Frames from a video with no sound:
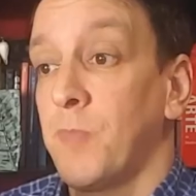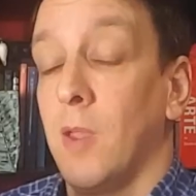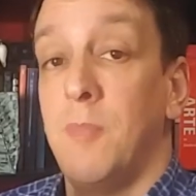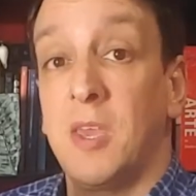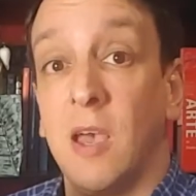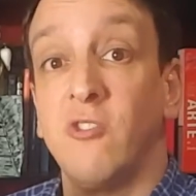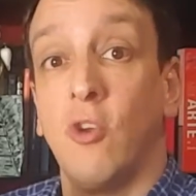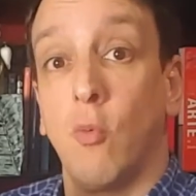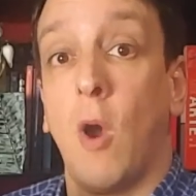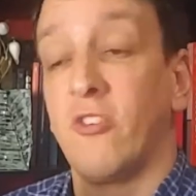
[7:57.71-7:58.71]
because
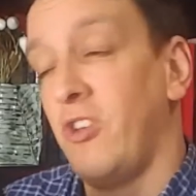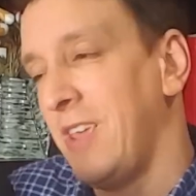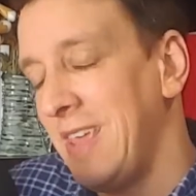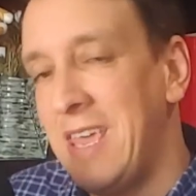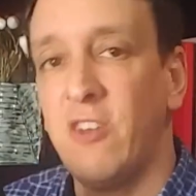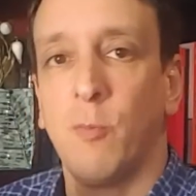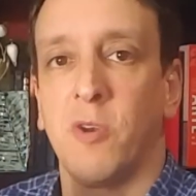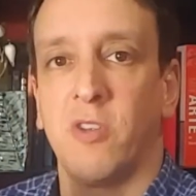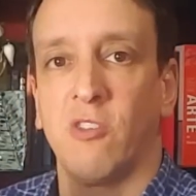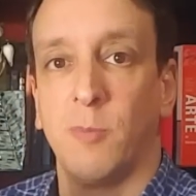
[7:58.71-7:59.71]
you're watching each
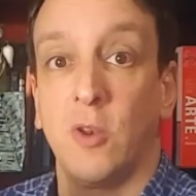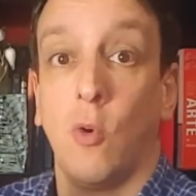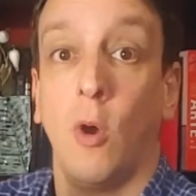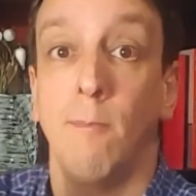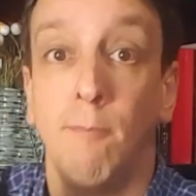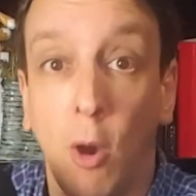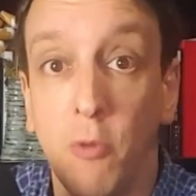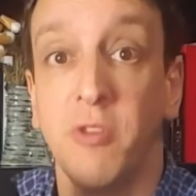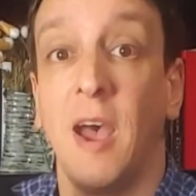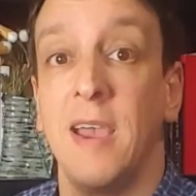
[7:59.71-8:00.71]
participant on
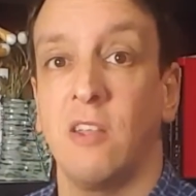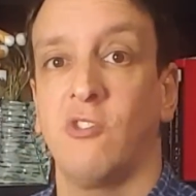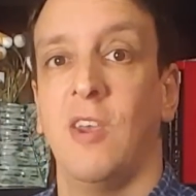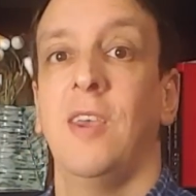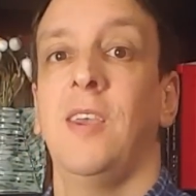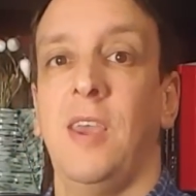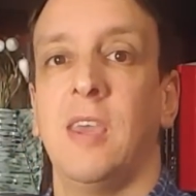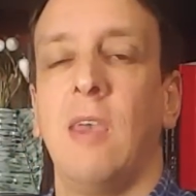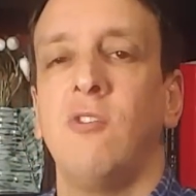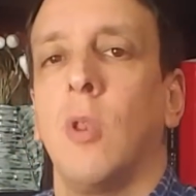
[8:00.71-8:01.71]
both diets,
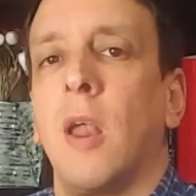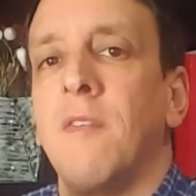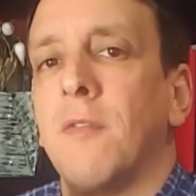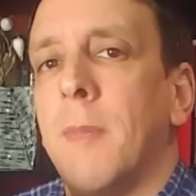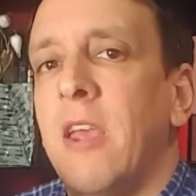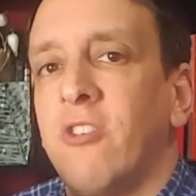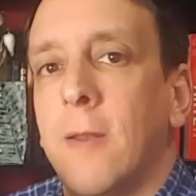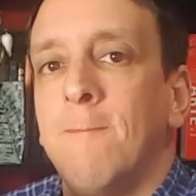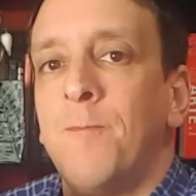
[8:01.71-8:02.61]
it gives you a lot of information.